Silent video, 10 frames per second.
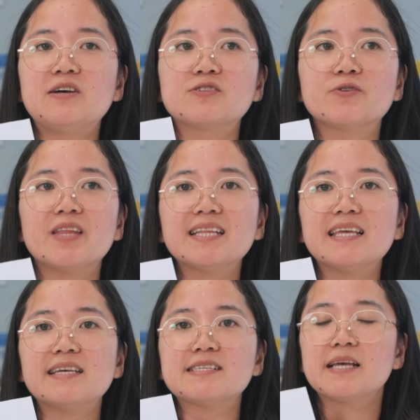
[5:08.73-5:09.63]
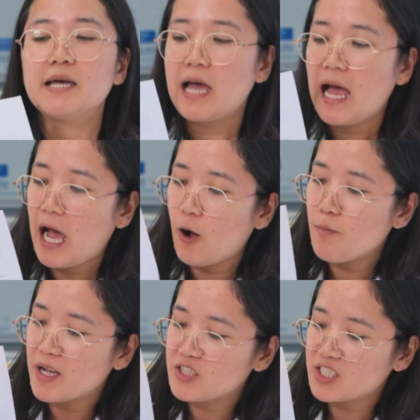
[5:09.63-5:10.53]
So that is how
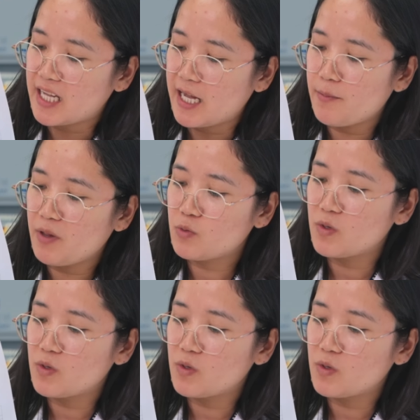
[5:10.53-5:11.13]
much time it